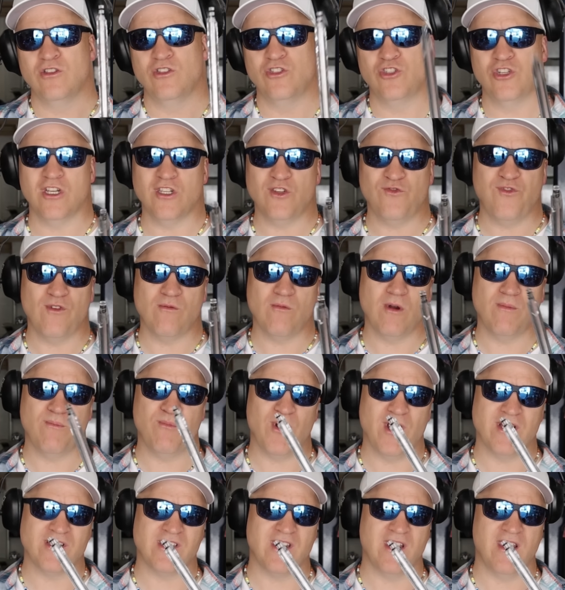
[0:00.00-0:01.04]
just from
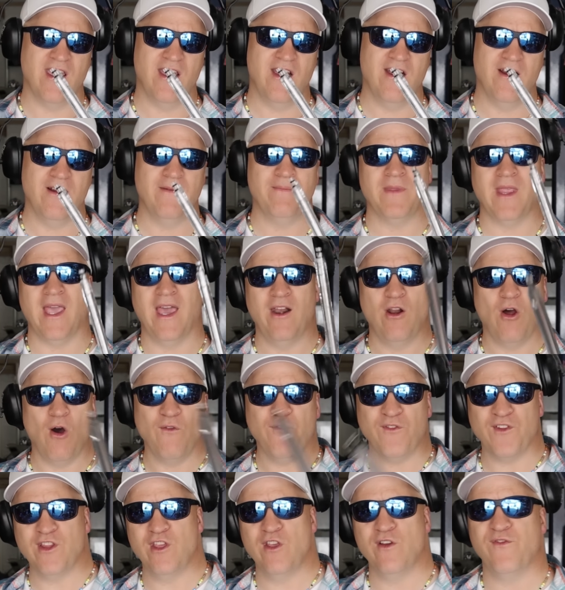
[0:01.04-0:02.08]
compressing air. And
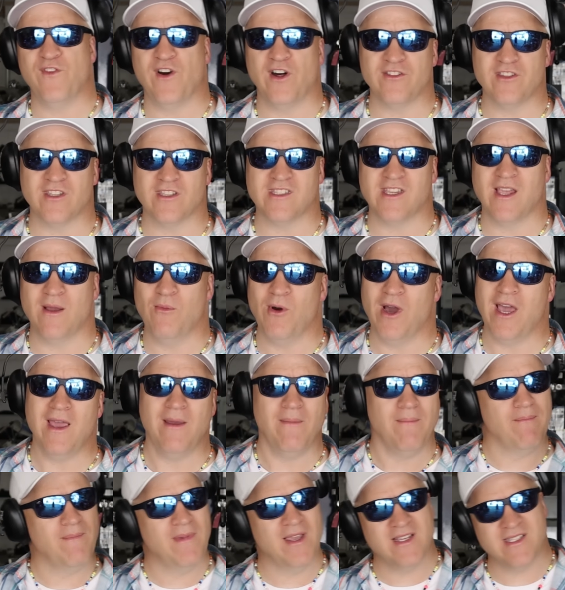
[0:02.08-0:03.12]
hopefully you felt the same
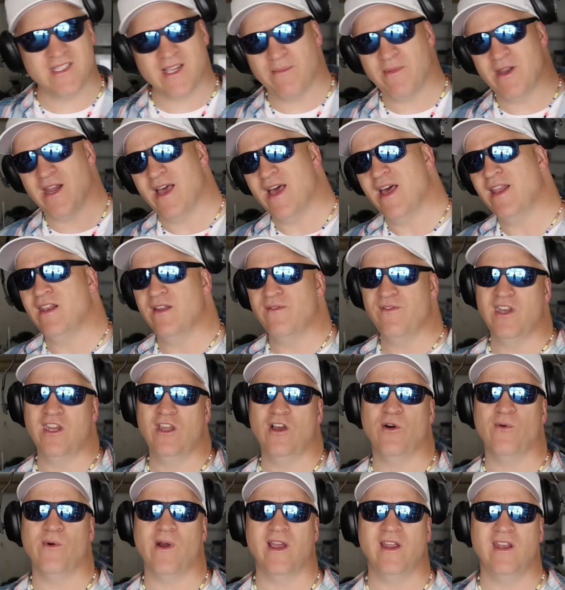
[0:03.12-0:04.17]
way, because I'm gonna end the
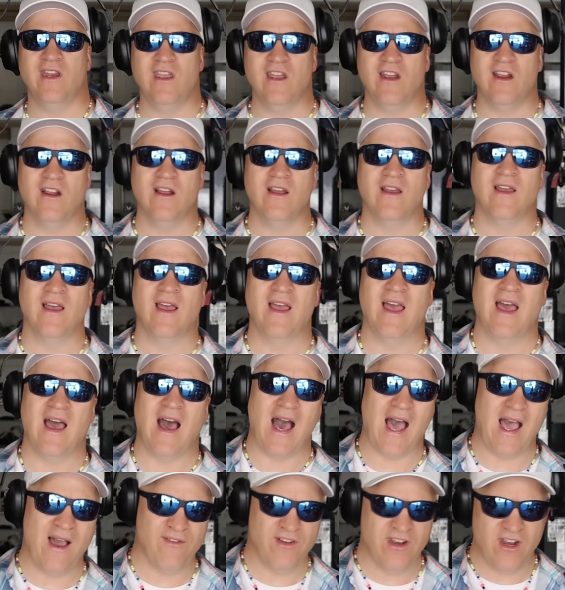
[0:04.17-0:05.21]
video right here.
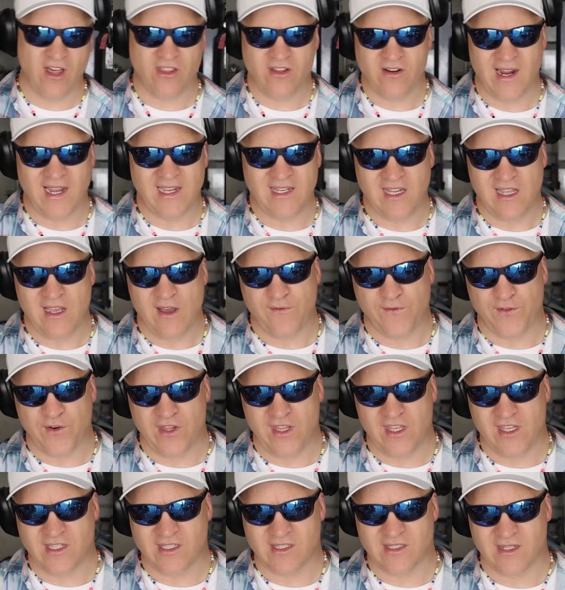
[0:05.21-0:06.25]
I have another idea for
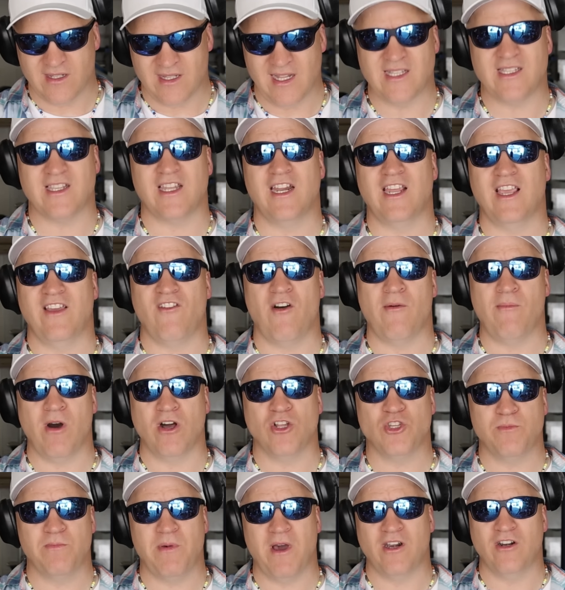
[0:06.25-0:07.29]
this that's gonna give a
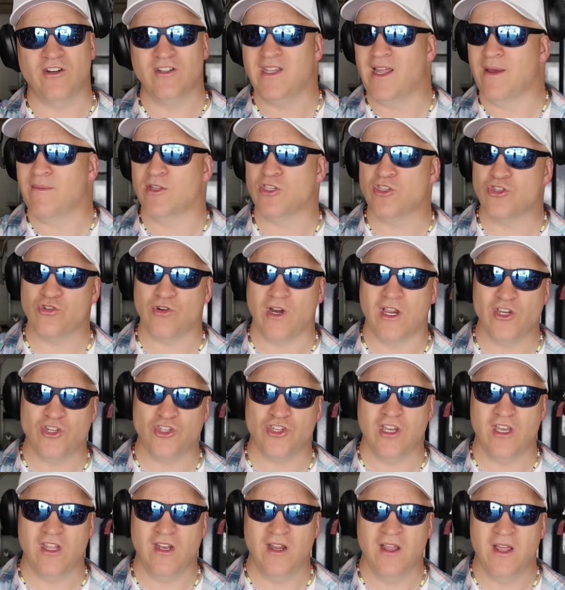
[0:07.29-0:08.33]
much better
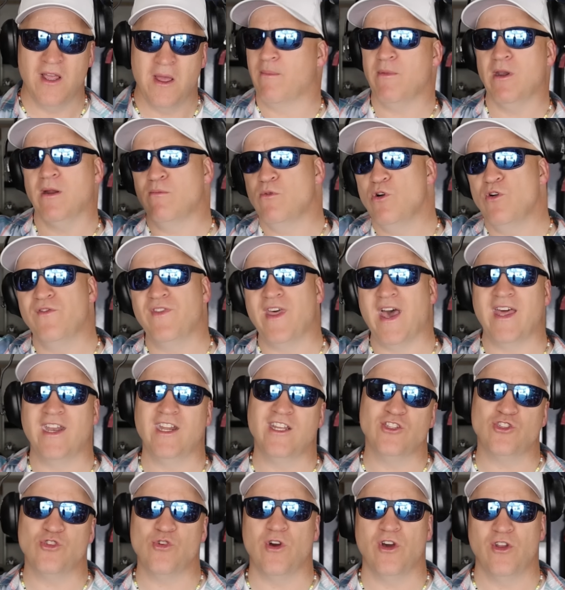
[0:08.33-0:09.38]
demonstration. I'm gonna move that
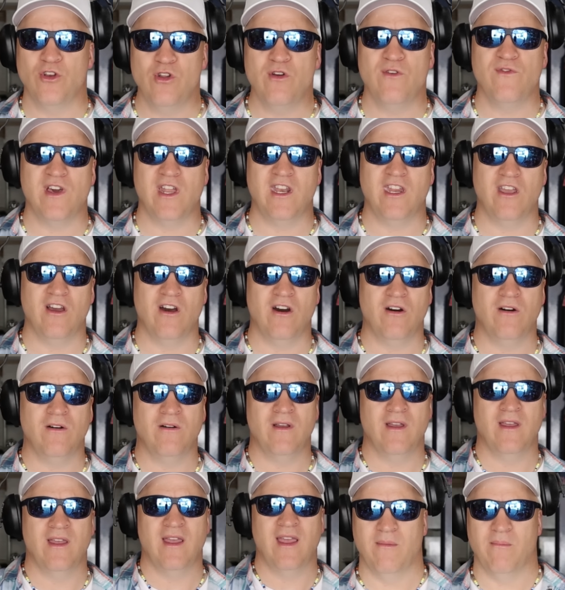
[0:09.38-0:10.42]
into a new video.
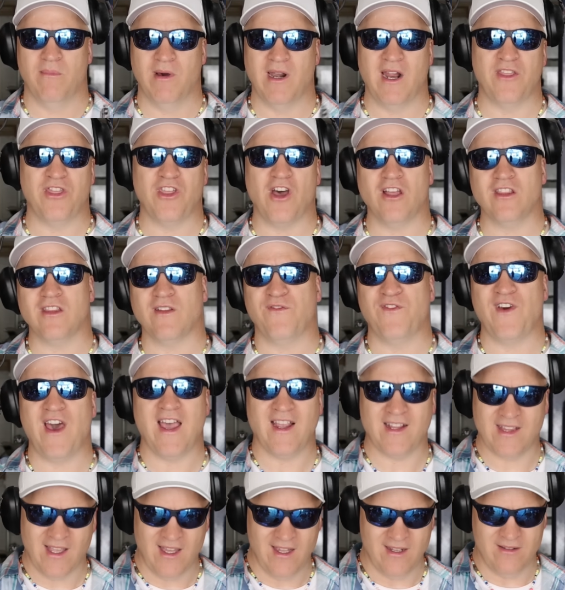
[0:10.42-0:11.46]
But I thought the
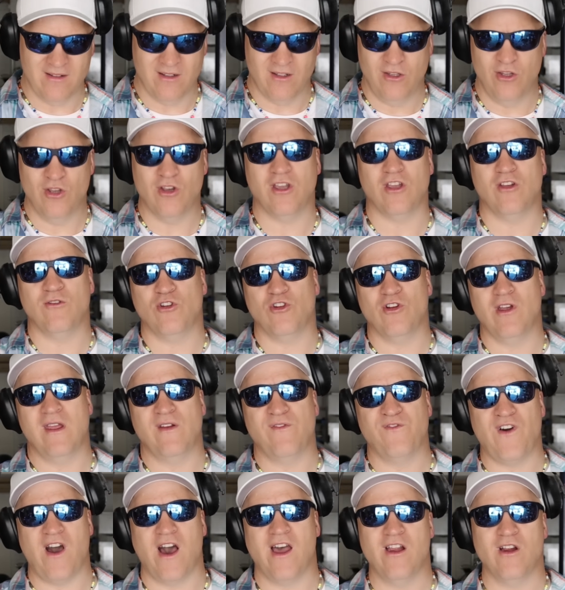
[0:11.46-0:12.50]
fact that you can
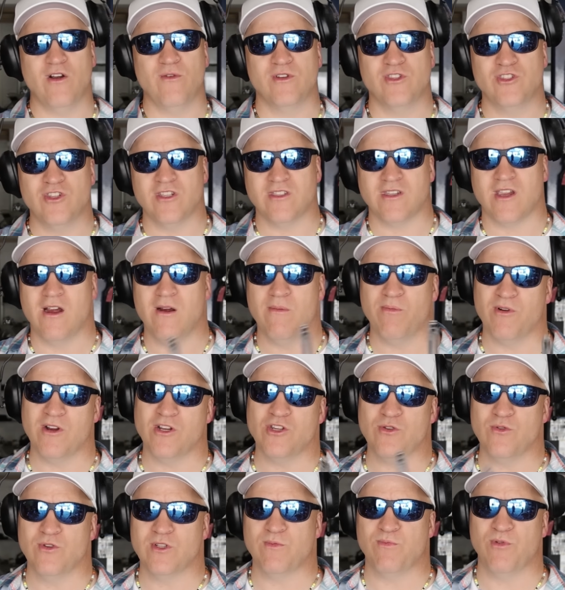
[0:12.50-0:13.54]
create fire with just air
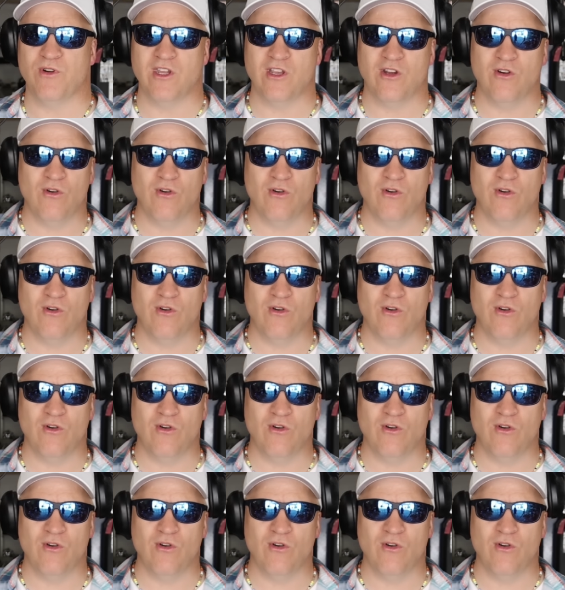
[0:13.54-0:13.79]
pressure was pretty